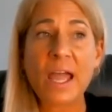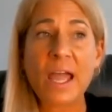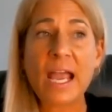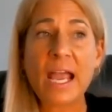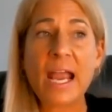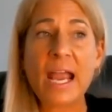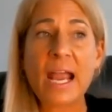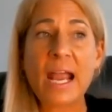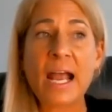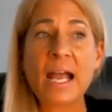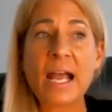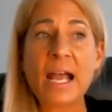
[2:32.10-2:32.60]

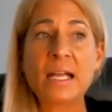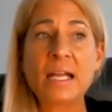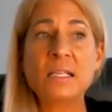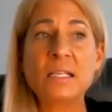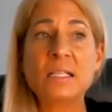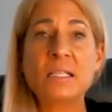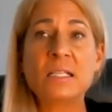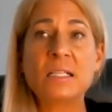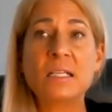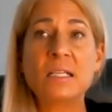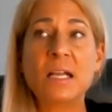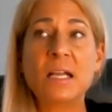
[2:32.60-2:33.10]

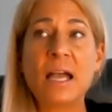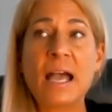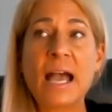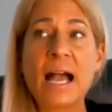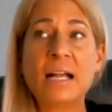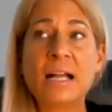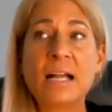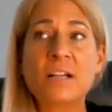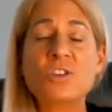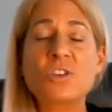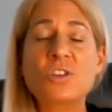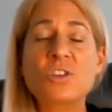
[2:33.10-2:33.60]
and
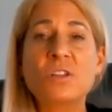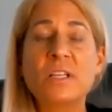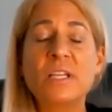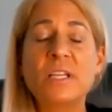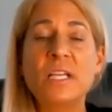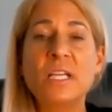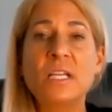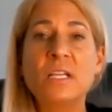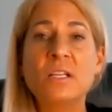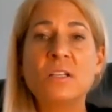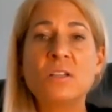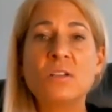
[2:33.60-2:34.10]

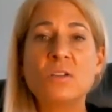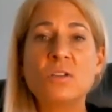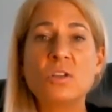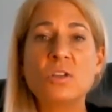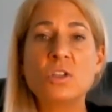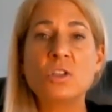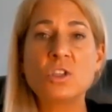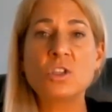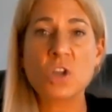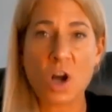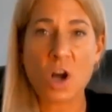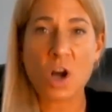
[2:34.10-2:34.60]
actually
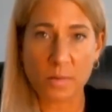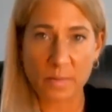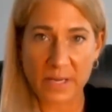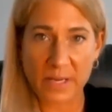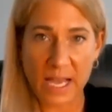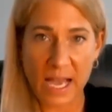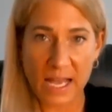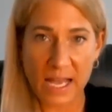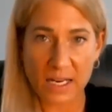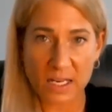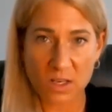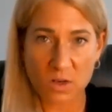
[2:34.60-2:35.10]
taught me
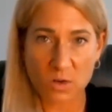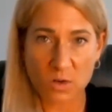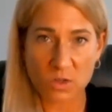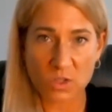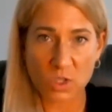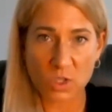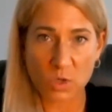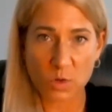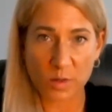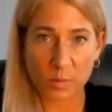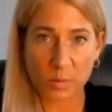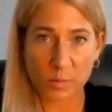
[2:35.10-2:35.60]
how to use
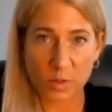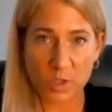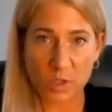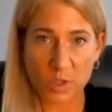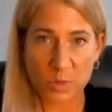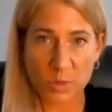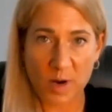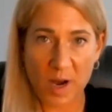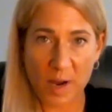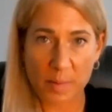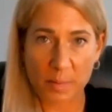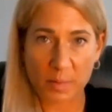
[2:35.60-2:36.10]
the
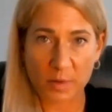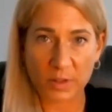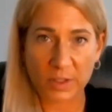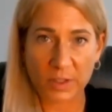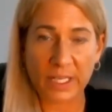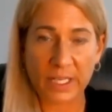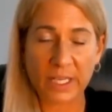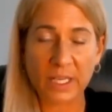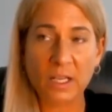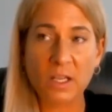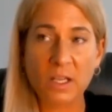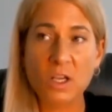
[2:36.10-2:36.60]
QuickBooks
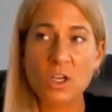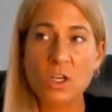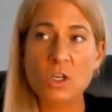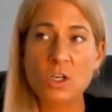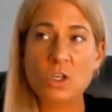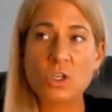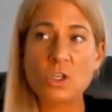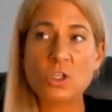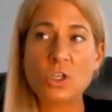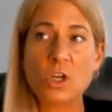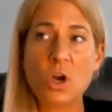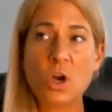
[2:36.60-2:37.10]
properly,
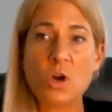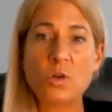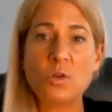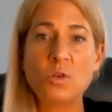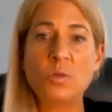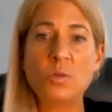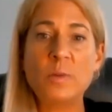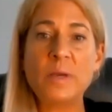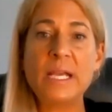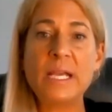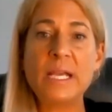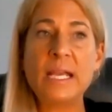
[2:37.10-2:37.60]

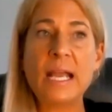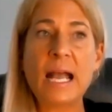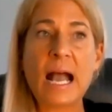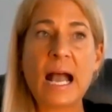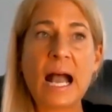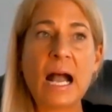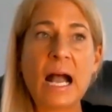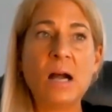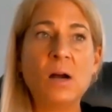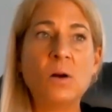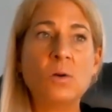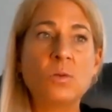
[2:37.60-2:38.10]
showed me
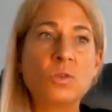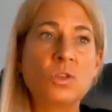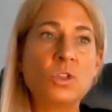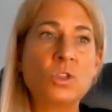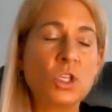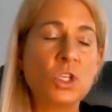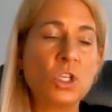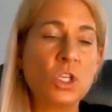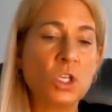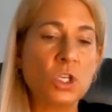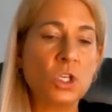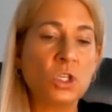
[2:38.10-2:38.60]
how
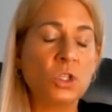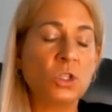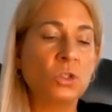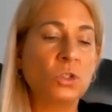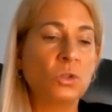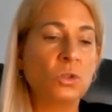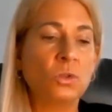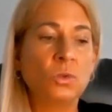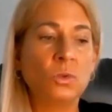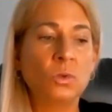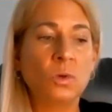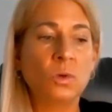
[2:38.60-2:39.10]

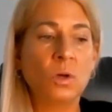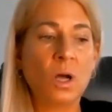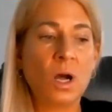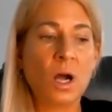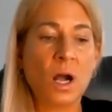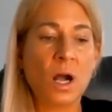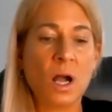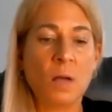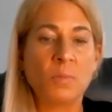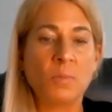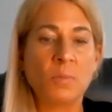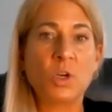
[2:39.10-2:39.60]
to
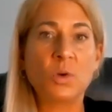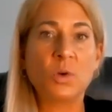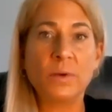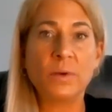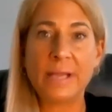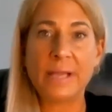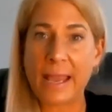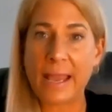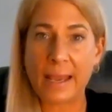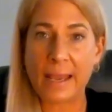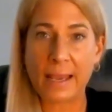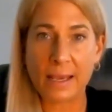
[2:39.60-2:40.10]

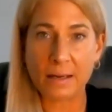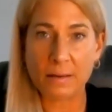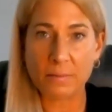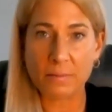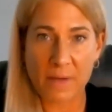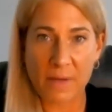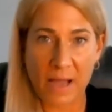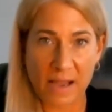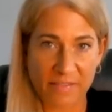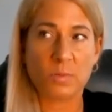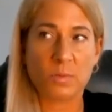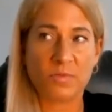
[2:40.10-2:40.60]
create
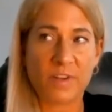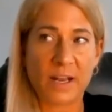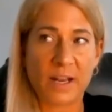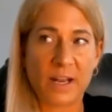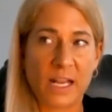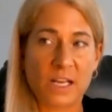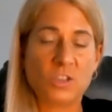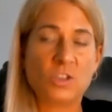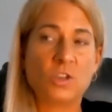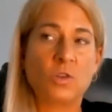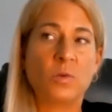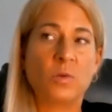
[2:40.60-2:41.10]
my
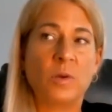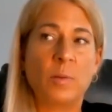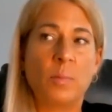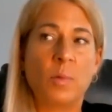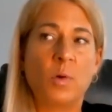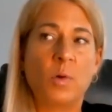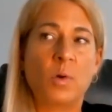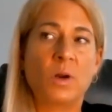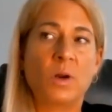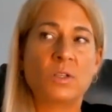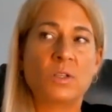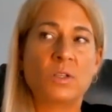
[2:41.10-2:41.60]
financial
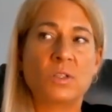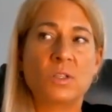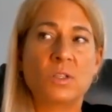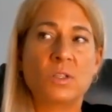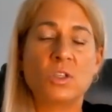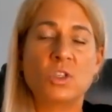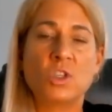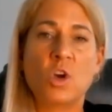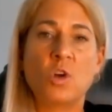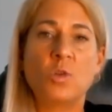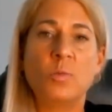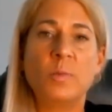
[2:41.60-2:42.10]
reports,
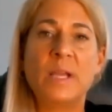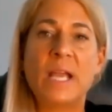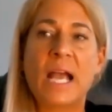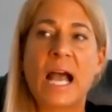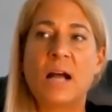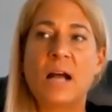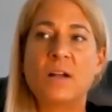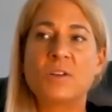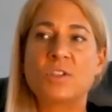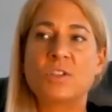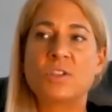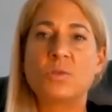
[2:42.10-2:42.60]
showed me
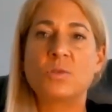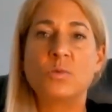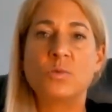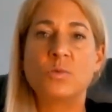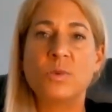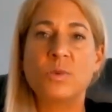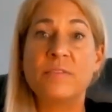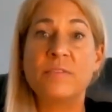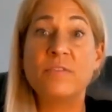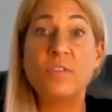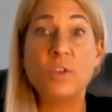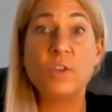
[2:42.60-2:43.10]
how to
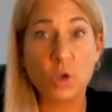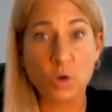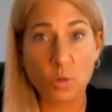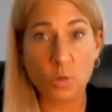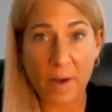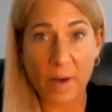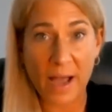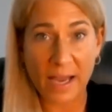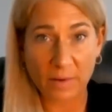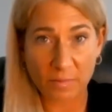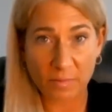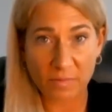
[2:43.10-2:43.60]
review
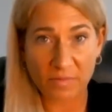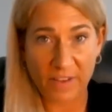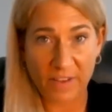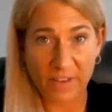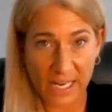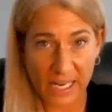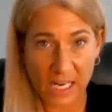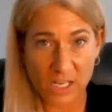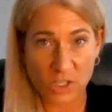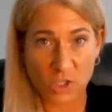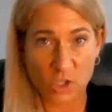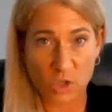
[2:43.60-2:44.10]
my
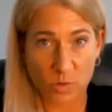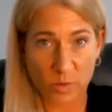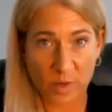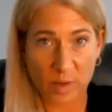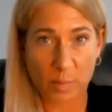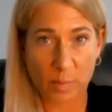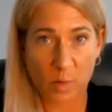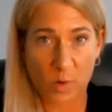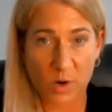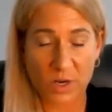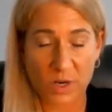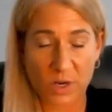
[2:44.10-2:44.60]
financial
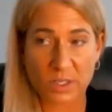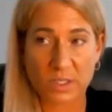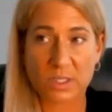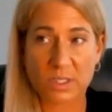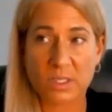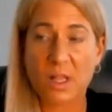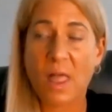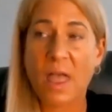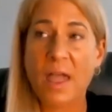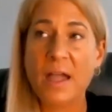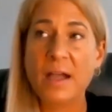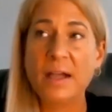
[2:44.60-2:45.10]
reports.
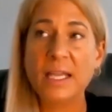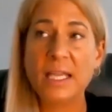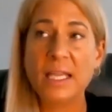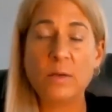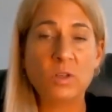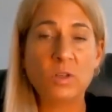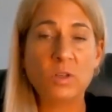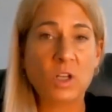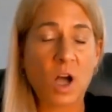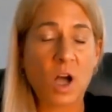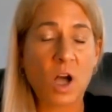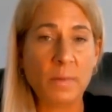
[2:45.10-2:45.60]
He
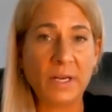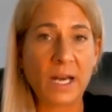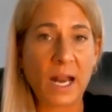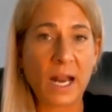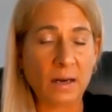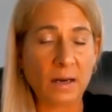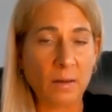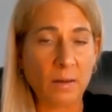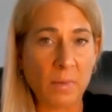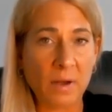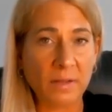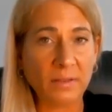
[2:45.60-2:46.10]
would come in
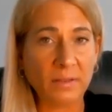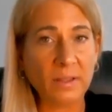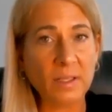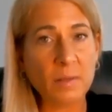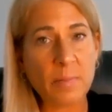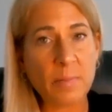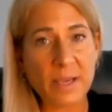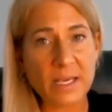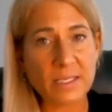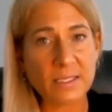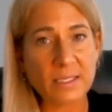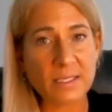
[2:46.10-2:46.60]
on a monthly
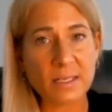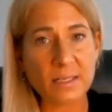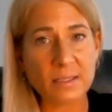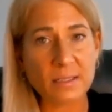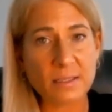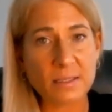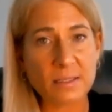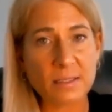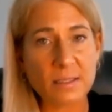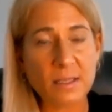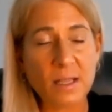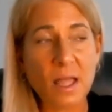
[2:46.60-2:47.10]

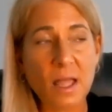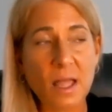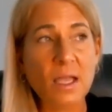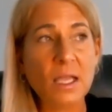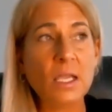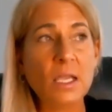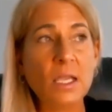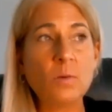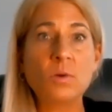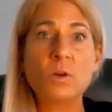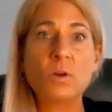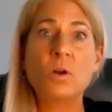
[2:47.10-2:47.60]
basis.
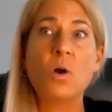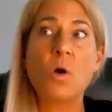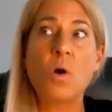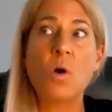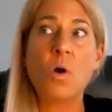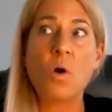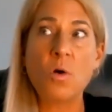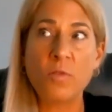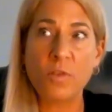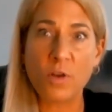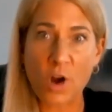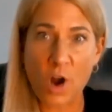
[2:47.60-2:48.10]
He would go
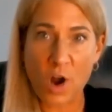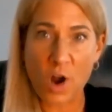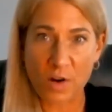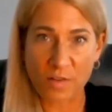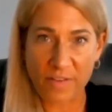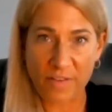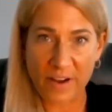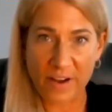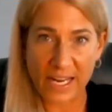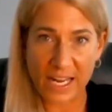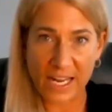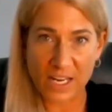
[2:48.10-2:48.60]
over our
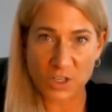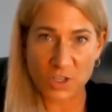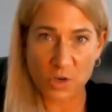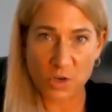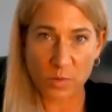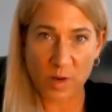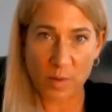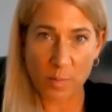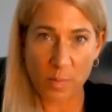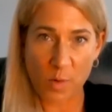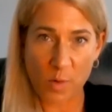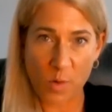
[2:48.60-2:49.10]
financial
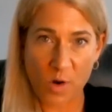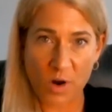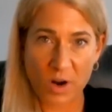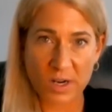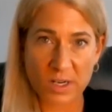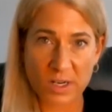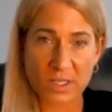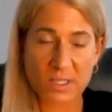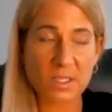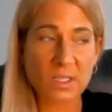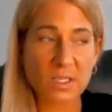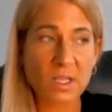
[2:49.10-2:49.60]

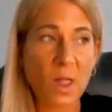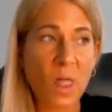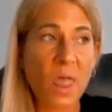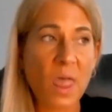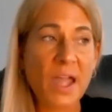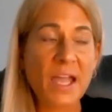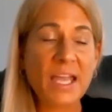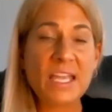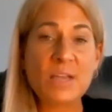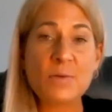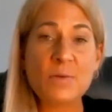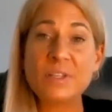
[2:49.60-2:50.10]
reports.
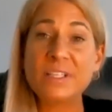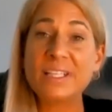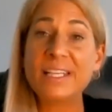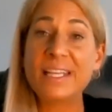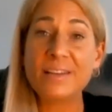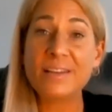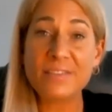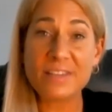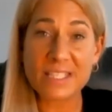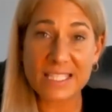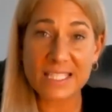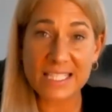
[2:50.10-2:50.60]
He would
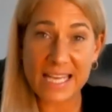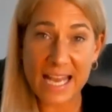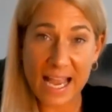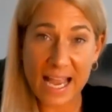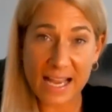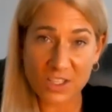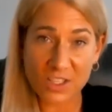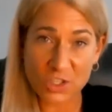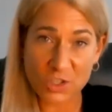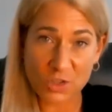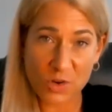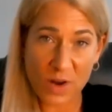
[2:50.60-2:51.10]
give us
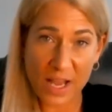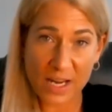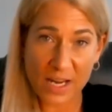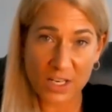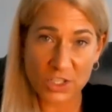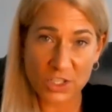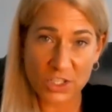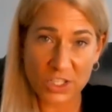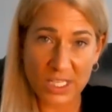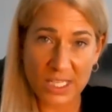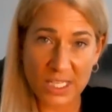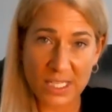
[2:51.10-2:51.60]
tax
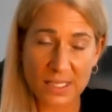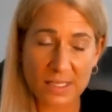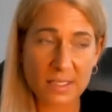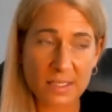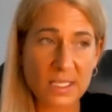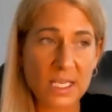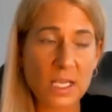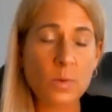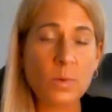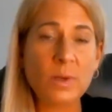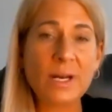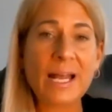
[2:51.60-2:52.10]
strategies.
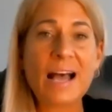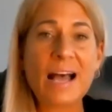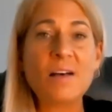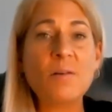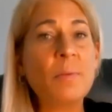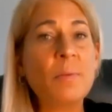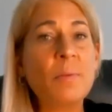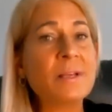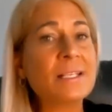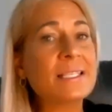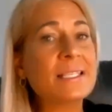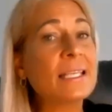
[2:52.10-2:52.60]
He would
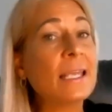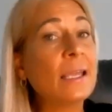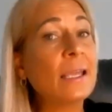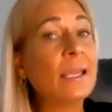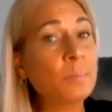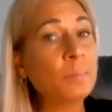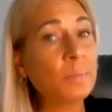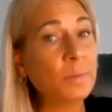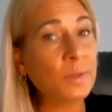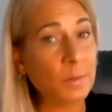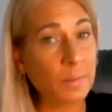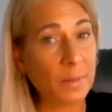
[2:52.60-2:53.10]
help us
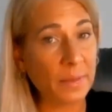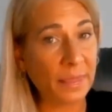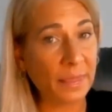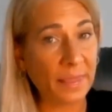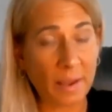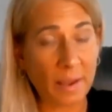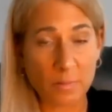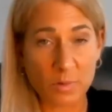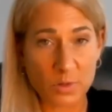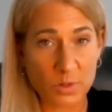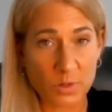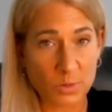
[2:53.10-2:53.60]
implement
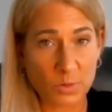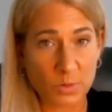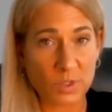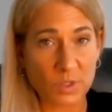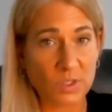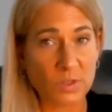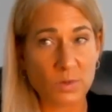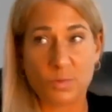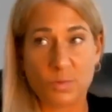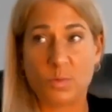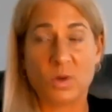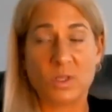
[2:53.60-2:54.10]
them,
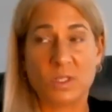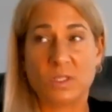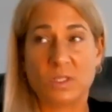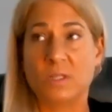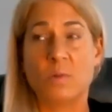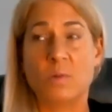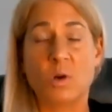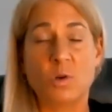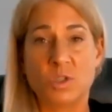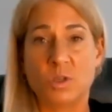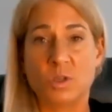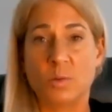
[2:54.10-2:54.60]
which was the
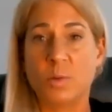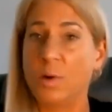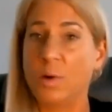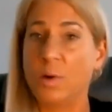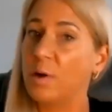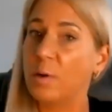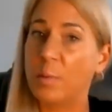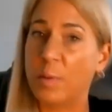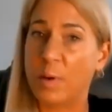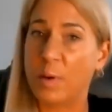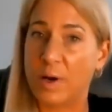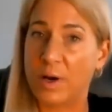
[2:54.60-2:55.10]
most
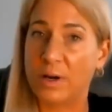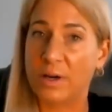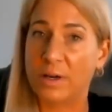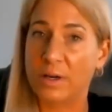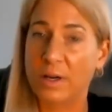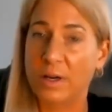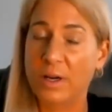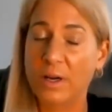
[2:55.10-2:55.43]
important part.